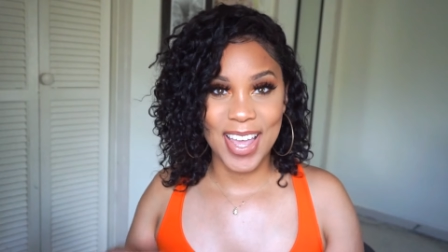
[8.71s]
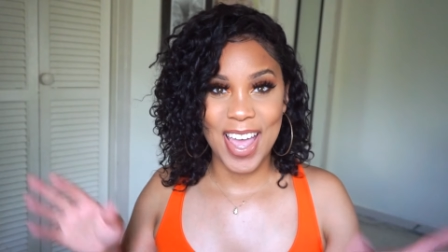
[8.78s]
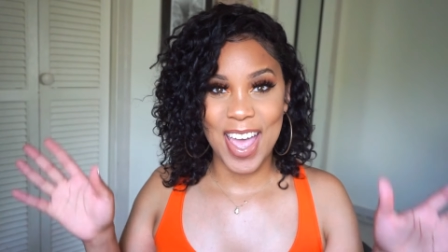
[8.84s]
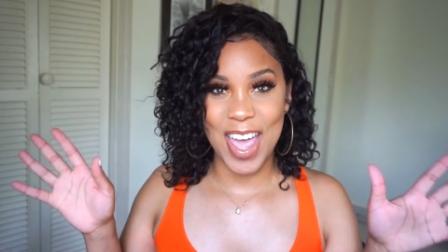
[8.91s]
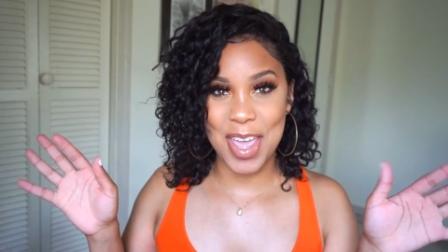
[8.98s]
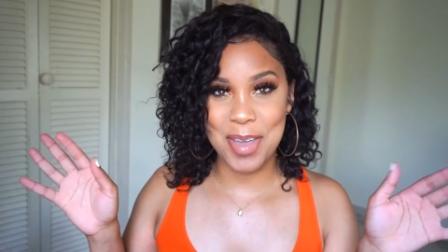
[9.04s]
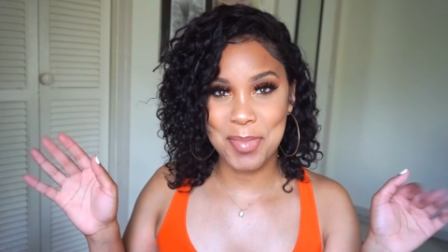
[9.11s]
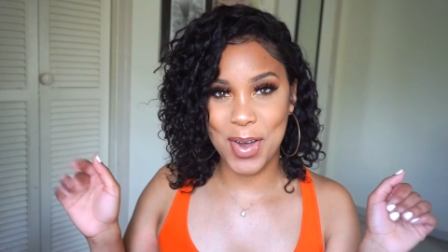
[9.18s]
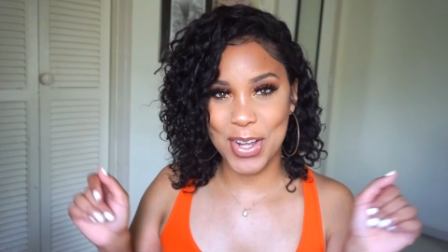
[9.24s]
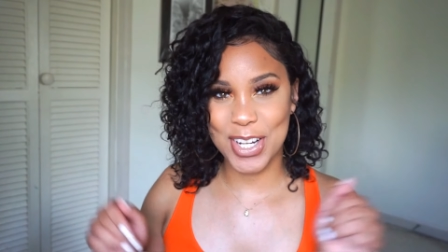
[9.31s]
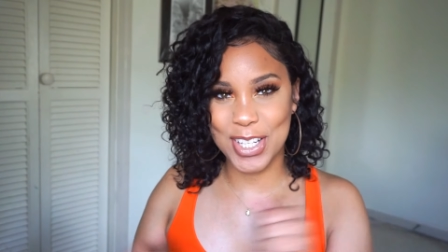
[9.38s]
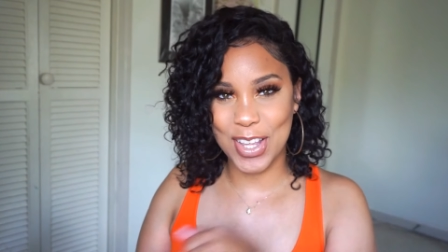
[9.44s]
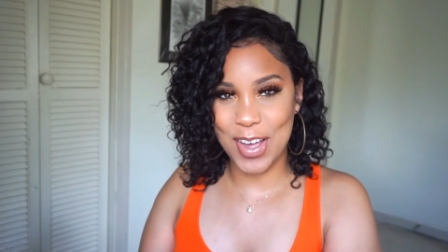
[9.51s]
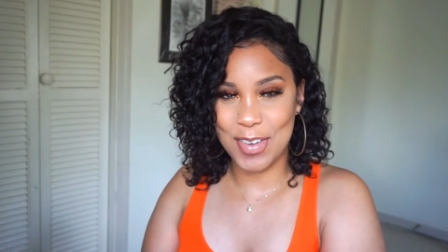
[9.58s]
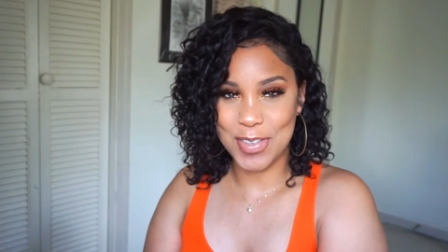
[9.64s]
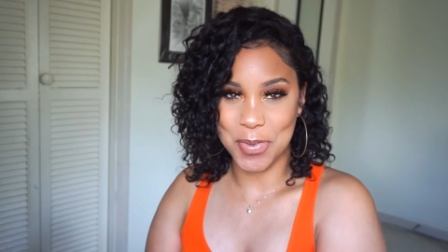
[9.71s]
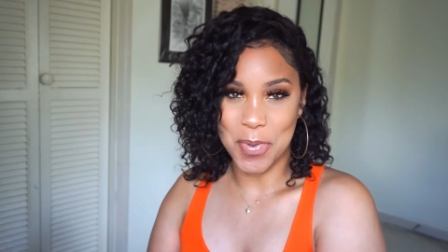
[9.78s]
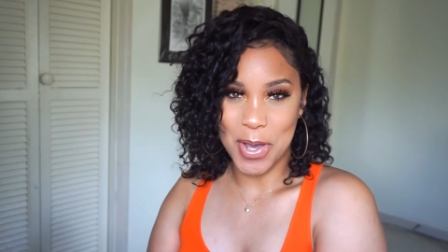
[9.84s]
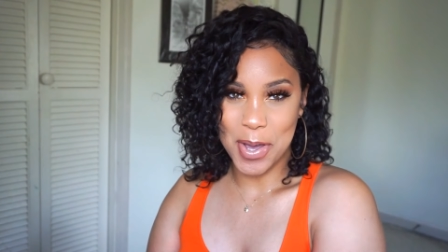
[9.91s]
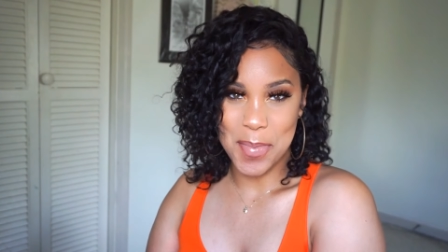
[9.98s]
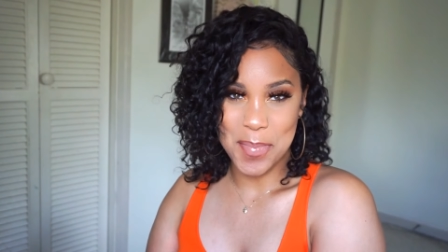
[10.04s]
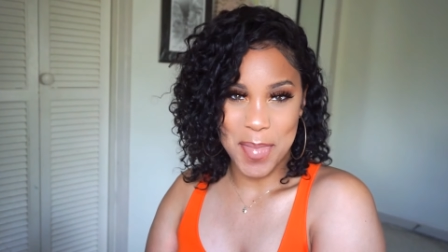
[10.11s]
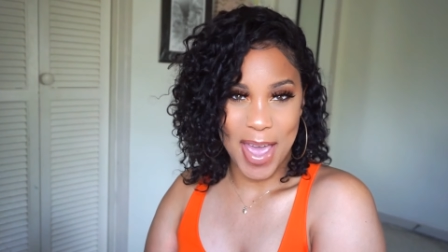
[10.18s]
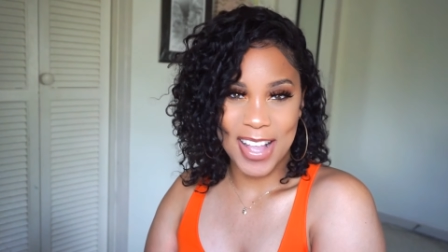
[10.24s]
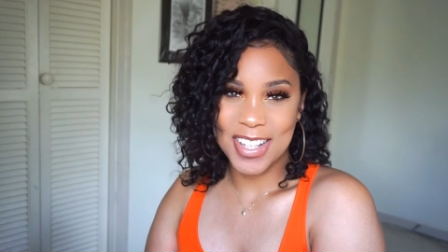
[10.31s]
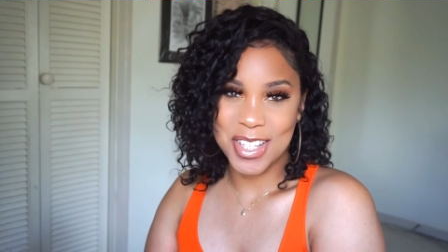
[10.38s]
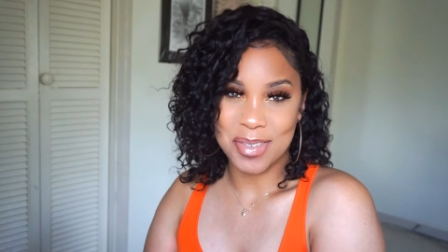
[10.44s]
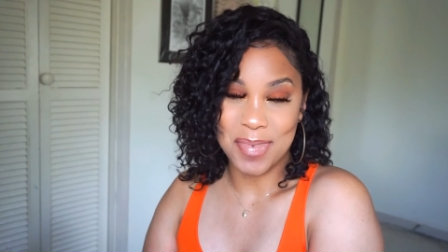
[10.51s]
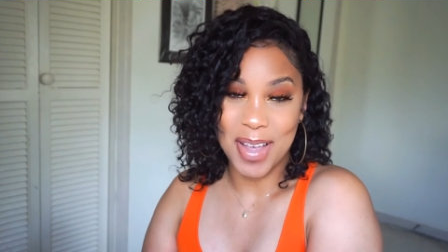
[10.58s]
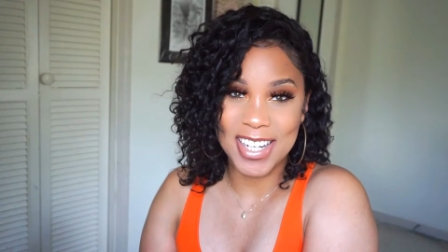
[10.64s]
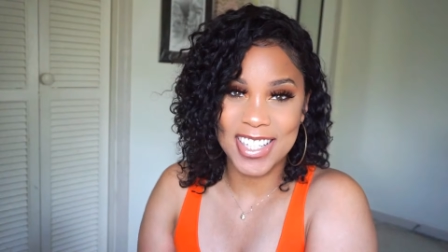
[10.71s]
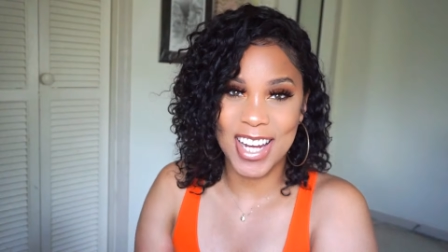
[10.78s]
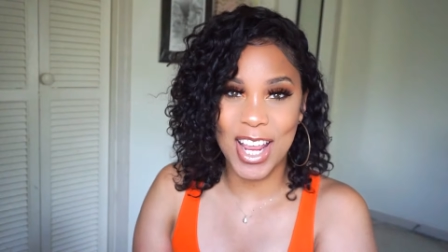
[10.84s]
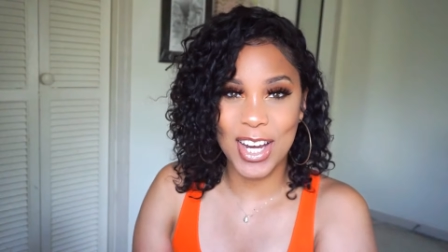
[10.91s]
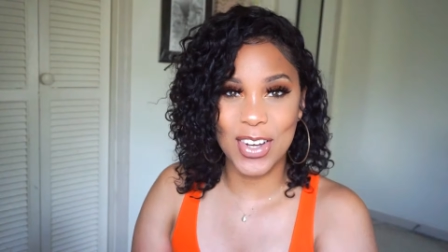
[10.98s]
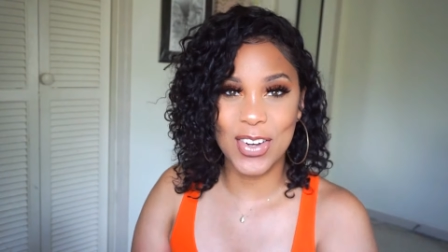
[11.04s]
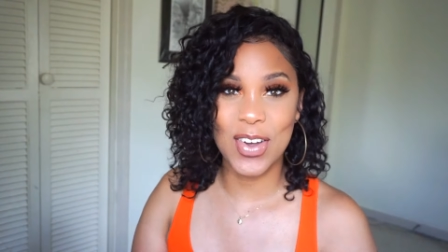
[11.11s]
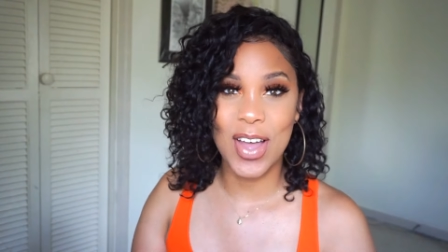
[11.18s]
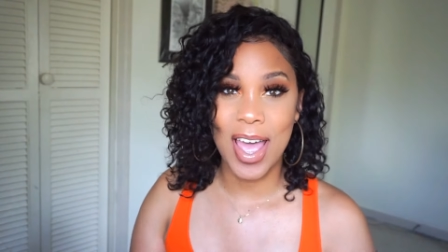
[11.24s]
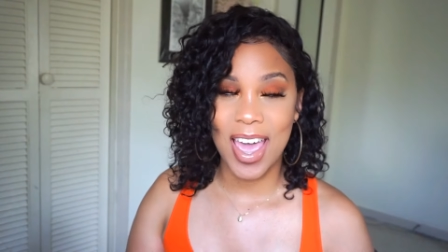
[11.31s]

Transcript: hey money loves welcome back to my channel